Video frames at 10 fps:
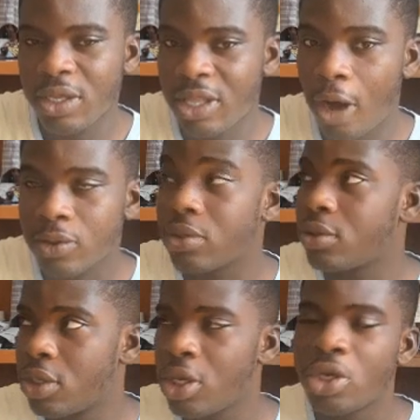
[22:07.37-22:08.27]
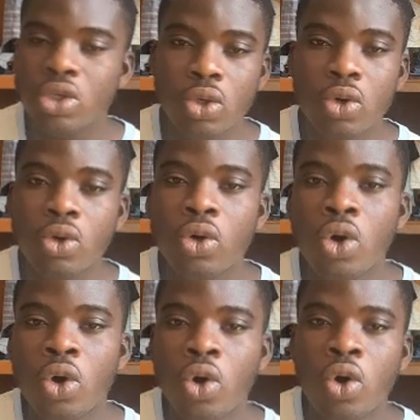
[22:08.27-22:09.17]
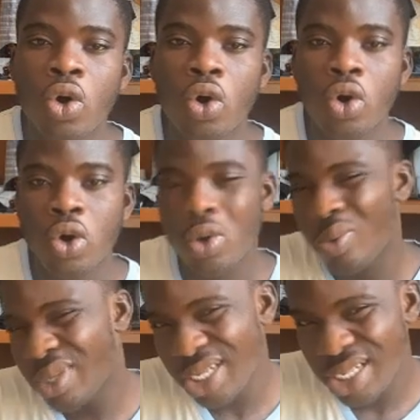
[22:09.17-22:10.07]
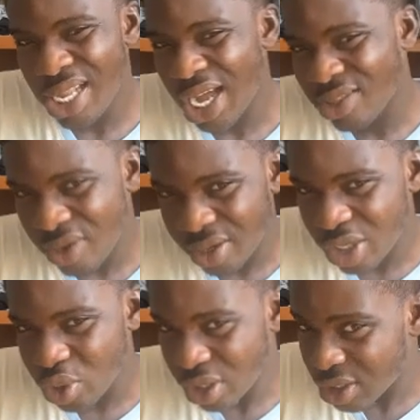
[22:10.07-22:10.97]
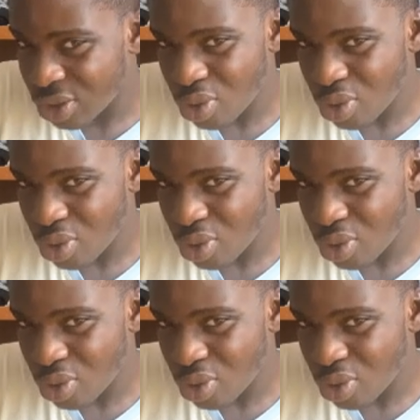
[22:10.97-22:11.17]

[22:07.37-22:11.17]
1,000. So within that 300 units,